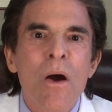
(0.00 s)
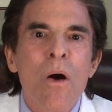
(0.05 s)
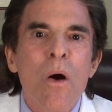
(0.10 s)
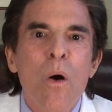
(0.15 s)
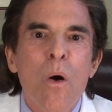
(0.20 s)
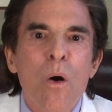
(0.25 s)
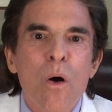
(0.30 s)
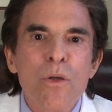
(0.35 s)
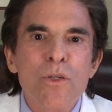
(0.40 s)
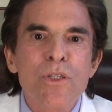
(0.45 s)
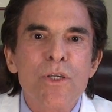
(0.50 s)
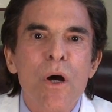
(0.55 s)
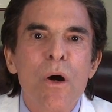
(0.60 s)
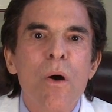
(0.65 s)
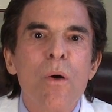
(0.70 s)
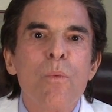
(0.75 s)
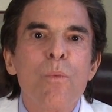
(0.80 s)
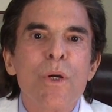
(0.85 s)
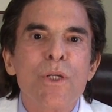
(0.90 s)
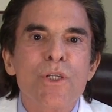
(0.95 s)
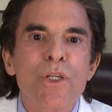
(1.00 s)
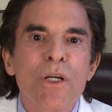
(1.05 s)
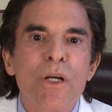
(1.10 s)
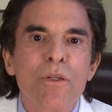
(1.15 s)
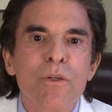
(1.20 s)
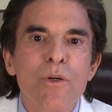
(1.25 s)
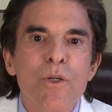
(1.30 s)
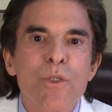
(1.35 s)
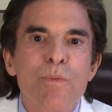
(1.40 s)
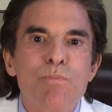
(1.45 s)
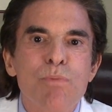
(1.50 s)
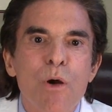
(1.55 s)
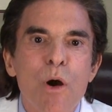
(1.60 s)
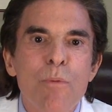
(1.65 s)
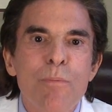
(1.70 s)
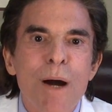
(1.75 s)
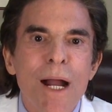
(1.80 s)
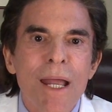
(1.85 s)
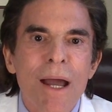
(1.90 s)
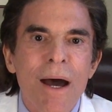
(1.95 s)
also which includes
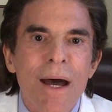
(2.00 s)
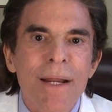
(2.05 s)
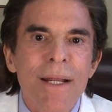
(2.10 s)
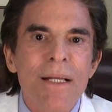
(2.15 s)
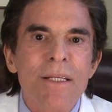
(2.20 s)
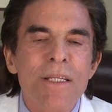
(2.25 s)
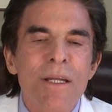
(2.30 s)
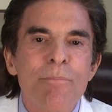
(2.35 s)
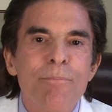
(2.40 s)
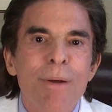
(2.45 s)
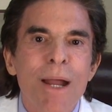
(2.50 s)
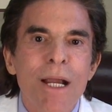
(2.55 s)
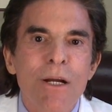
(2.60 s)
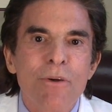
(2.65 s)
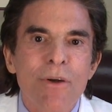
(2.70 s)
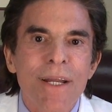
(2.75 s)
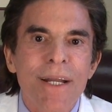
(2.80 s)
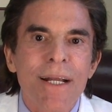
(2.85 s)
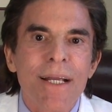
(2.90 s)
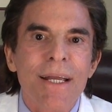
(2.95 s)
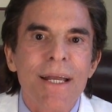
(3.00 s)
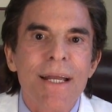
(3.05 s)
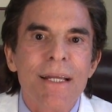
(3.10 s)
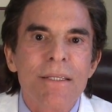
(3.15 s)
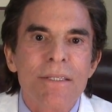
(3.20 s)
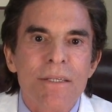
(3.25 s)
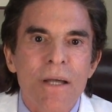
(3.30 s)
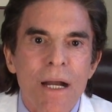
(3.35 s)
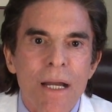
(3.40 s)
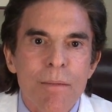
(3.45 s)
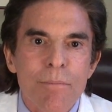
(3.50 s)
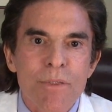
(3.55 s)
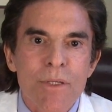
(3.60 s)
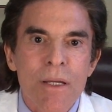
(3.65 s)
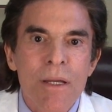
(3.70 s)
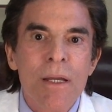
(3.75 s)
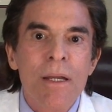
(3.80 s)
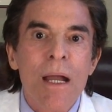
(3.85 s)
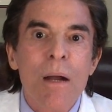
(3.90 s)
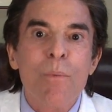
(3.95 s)
probiotics and pancreatic enzymes,
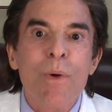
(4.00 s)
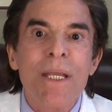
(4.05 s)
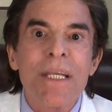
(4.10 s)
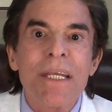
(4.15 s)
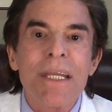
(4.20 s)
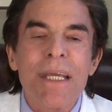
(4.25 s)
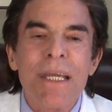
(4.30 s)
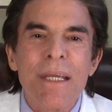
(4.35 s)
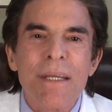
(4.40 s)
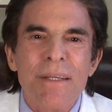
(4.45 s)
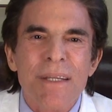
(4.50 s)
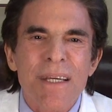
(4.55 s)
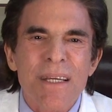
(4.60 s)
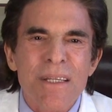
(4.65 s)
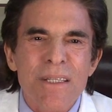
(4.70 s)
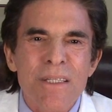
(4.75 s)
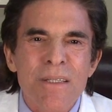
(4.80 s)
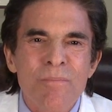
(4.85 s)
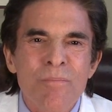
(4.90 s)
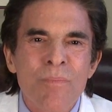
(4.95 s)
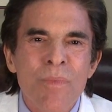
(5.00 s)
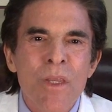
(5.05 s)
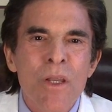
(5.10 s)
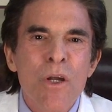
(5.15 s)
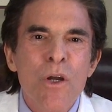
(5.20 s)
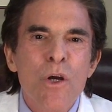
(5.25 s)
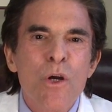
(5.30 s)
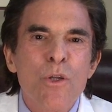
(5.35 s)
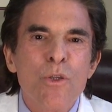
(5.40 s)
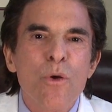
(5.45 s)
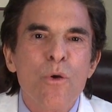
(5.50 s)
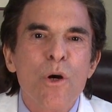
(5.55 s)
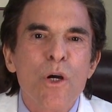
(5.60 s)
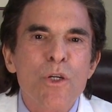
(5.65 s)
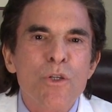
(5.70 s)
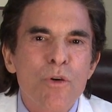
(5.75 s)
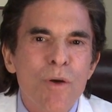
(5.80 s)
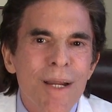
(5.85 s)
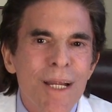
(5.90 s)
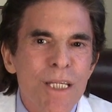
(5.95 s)
and we need these.
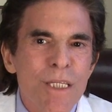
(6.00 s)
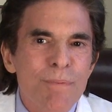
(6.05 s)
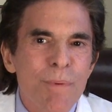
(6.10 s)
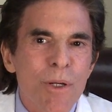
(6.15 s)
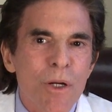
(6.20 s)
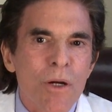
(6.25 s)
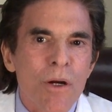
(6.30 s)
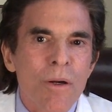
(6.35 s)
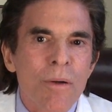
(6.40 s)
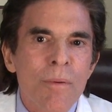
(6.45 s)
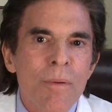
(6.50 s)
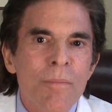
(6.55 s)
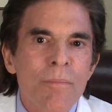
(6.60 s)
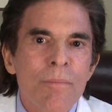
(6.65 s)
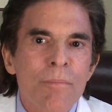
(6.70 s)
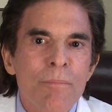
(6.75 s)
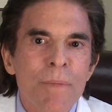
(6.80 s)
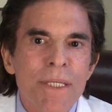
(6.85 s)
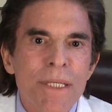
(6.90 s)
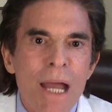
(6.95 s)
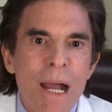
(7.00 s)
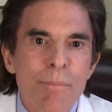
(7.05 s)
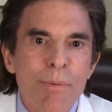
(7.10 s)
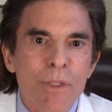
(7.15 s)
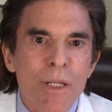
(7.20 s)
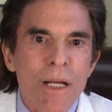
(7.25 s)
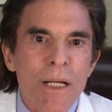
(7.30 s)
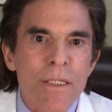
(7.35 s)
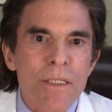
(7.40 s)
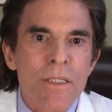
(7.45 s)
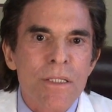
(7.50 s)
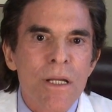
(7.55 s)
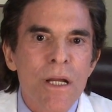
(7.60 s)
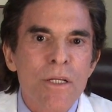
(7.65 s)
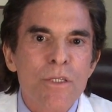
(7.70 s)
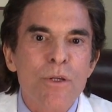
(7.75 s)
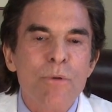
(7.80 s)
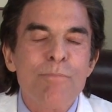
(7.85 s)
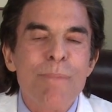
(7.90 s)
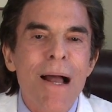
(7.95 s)
Neurotransmitter metabolites
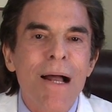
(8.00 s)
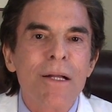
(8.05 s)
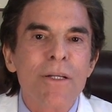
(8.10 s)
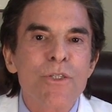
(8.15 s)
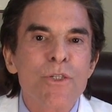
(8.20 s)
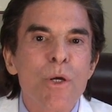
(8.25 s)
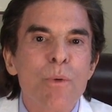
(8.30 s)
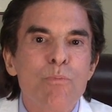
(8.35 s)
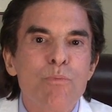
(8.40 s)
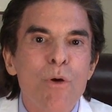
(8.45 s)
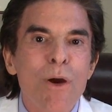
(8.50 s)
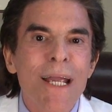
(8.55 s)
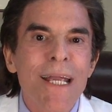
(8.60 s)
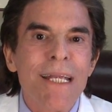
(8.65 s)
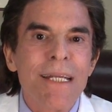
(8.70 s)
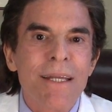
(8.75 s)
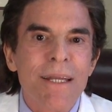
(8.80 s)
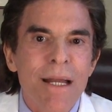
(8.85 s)
to balance your brain